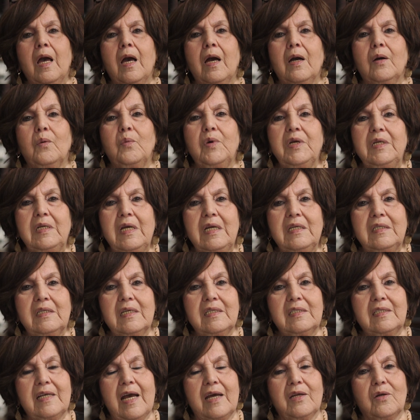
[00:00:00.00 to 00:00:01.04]
We need to
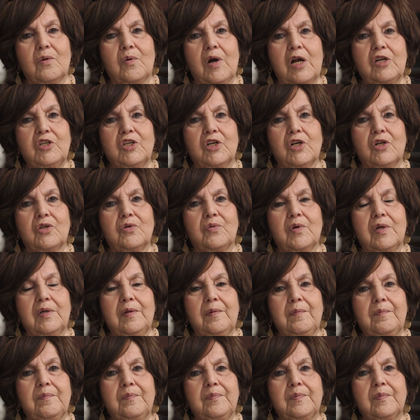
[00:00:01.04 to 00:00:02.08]
say to our children,
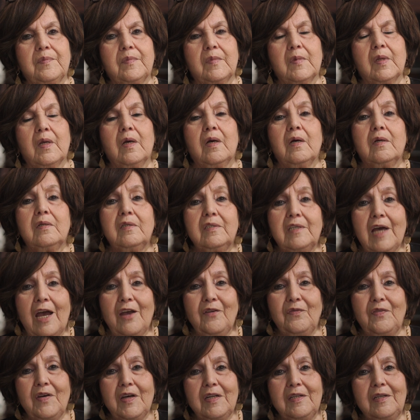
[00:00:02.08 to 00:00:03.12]

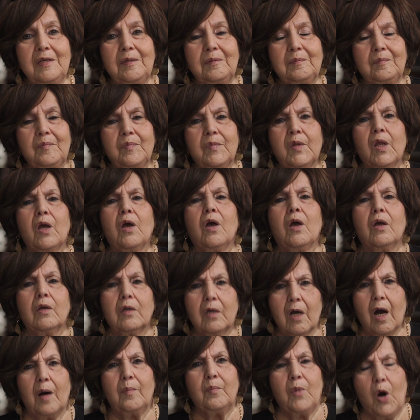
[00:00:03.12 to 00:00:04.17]
"David,
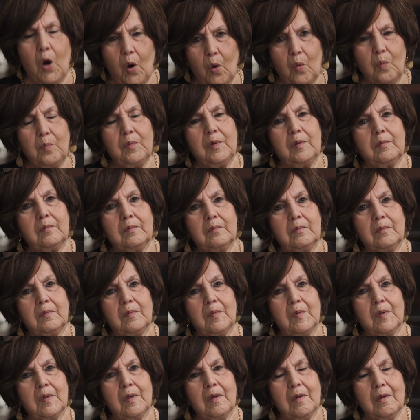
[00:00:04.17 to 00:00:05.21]
come home."
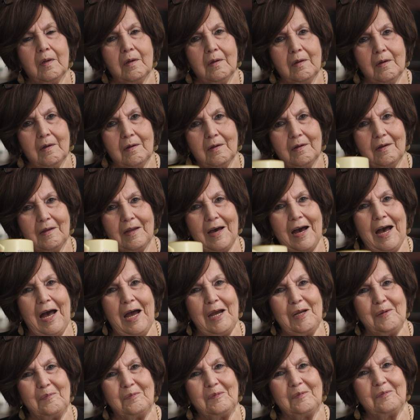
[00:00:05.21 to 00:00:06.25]

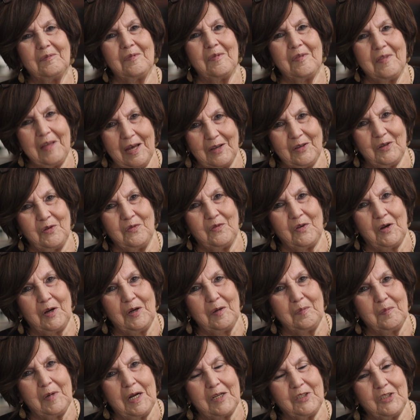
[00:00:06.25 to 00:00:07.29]
L'chaim. Thank you very
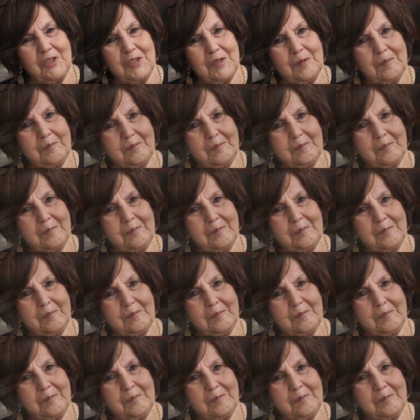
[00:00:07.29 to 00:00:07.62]
much.